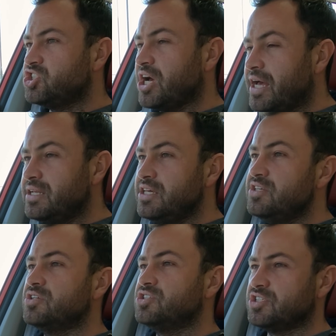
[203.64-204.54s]

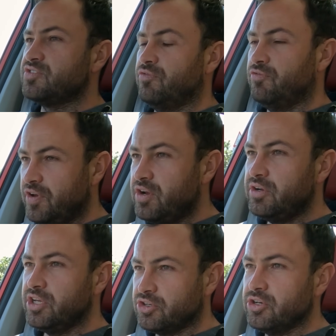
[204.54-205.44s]
Chinese are just
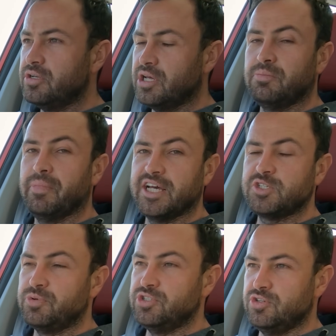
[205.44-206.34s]
very good at mass
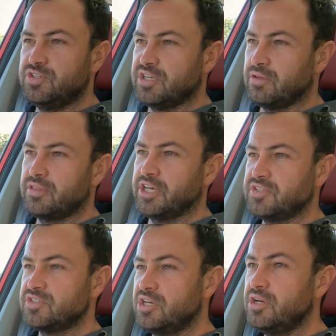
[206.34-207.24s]
producing
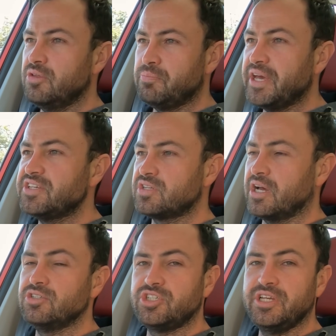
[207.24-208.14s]
things. They're the best
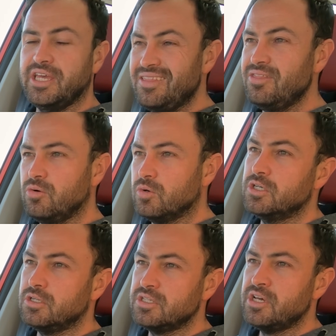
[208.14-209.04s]
country in the
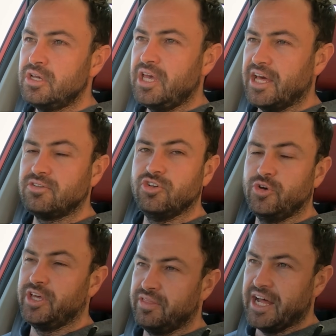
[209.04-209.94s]
world at
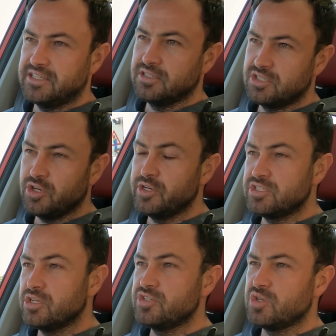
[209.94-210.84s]
doing that. And so it's
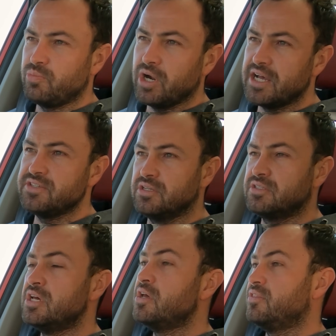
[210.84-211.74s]
no surprise that
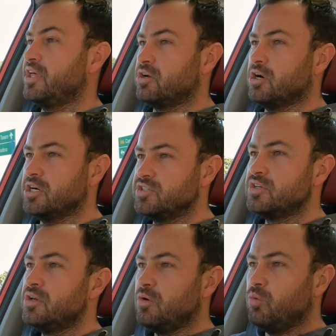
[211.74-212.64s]
their cars
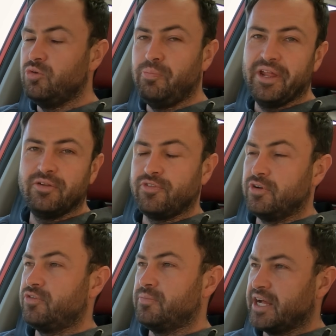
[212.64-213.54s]
would
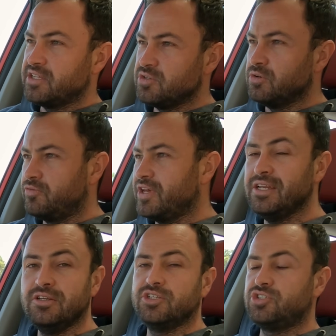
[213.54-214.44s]
benefit from that sort of
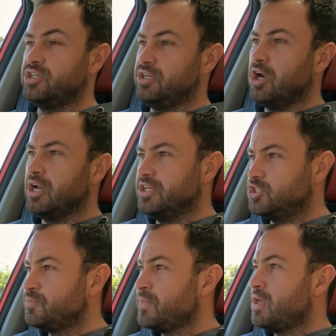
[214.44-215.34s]
industry knowledge.